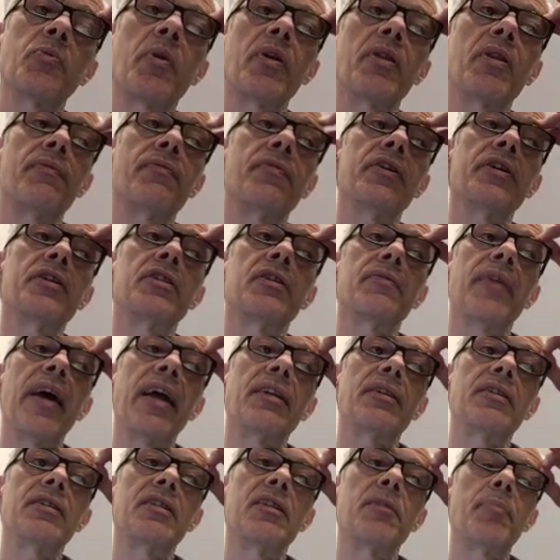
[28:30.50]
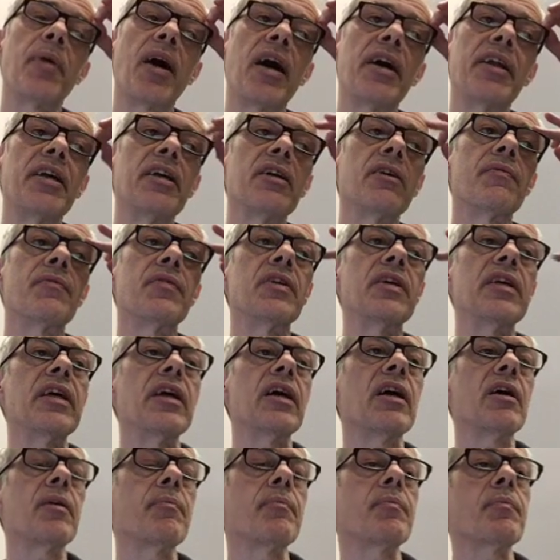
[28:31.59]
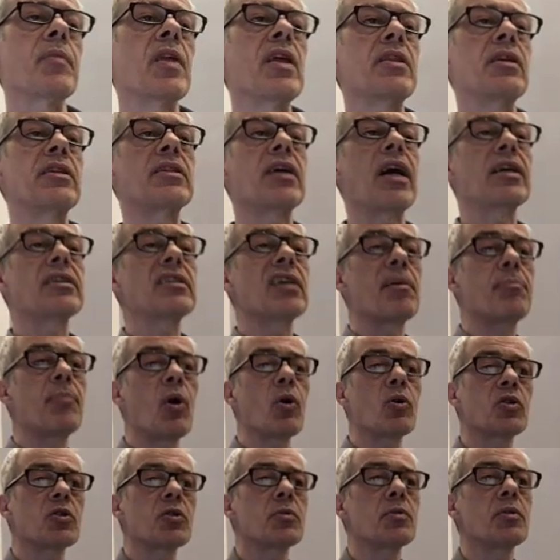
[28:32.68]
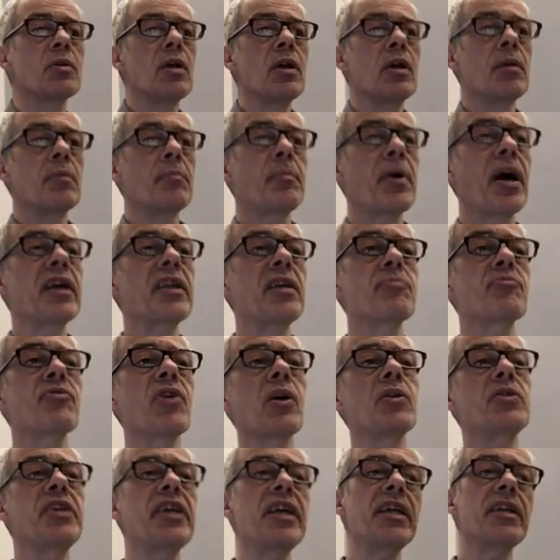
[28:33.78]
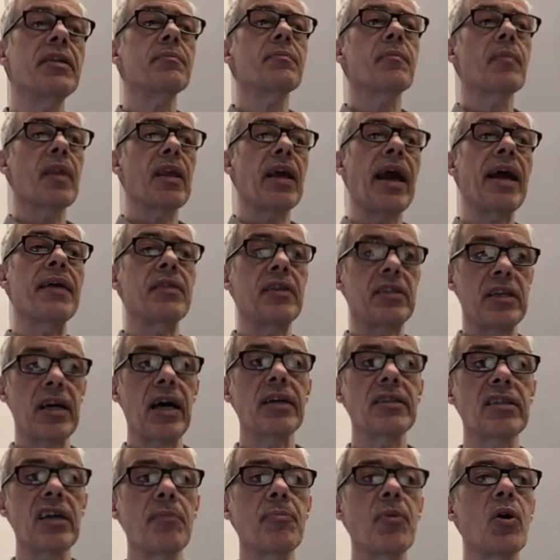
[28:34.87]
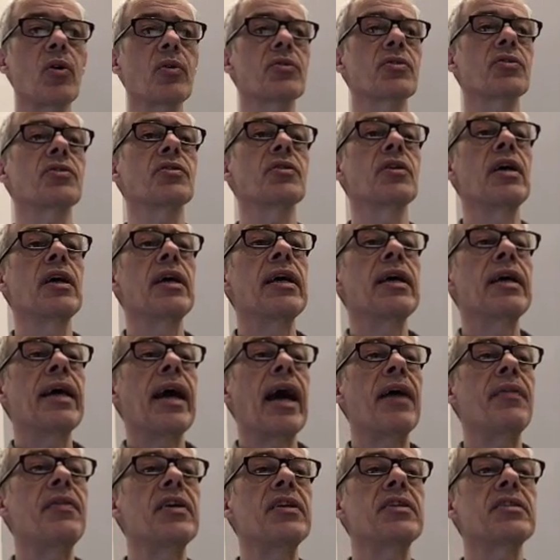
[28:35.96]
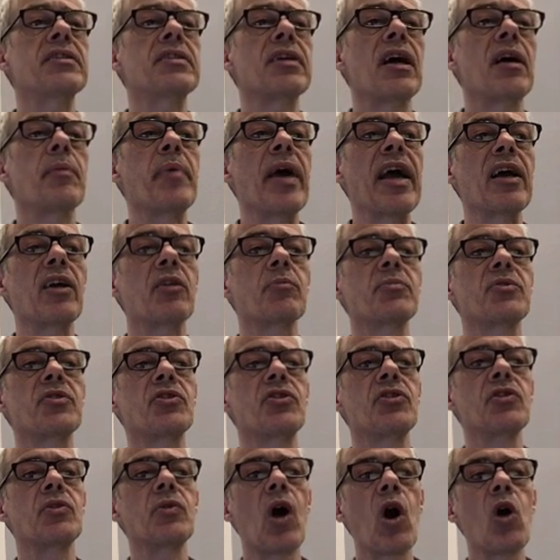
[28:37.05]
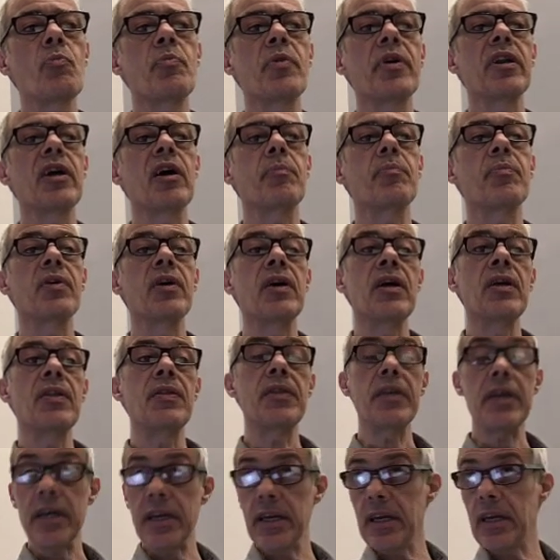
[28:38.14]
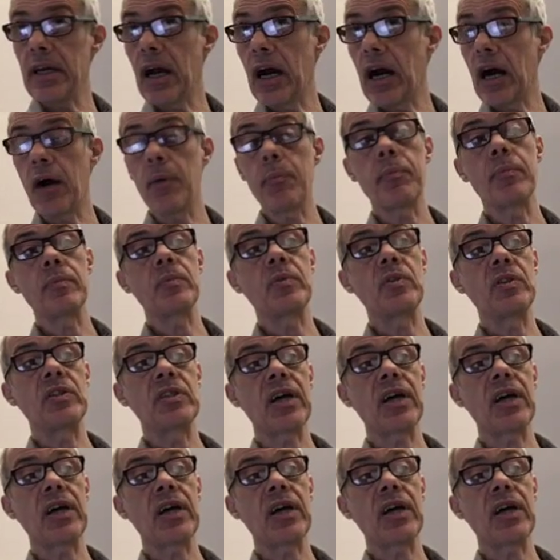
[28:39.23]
one of the first events is the binding of the, um, the box binding protein at the TATA box, and this um, helps to open up the um,